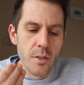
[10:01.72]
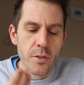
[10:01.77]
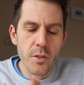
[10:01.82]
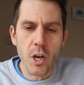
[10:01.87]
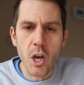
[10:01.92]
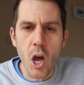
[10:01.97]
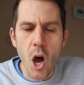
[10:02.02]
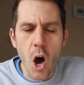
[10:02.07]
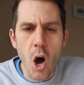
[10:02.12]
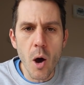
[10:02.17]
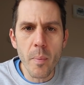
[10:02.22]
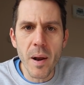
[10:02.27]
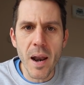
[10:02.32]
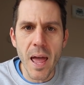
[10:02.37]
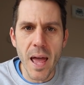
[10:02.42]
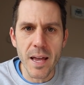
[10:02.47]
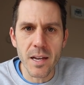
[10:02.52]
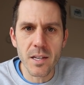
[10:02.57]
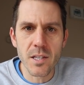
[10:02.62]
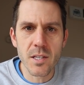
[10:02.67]
The Carbon
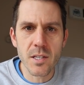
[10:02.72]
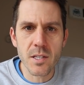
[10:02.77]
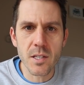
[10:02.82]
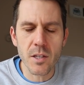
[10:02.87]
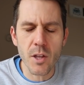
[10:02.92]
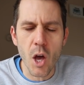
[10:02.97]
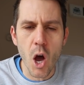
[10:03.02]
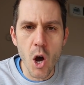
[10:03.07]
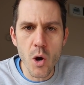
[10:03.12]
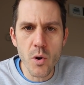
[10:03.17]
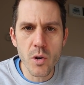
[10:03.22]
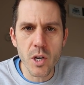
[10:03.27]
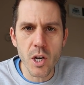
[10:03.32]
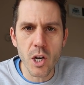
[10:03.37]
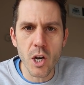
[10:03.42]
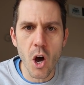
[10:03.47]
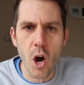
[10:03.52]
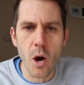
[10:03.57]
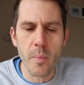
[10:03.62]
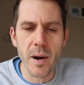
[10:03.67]
X, the
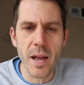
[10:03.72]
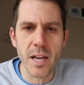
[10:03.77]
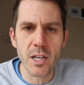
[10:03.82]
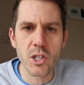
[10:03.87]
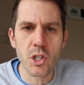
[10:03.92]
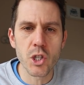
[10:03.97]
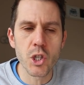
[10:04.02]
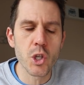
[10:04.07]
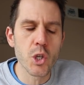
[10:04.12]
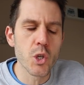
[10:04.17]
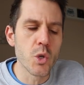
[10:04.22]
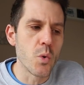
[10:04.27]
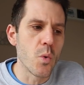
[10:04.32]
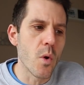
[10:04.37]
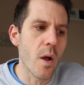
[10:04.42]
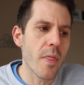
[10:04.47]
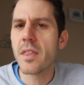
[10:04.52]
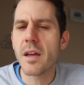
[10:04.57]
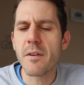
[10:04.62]
Hoka Carbon X2,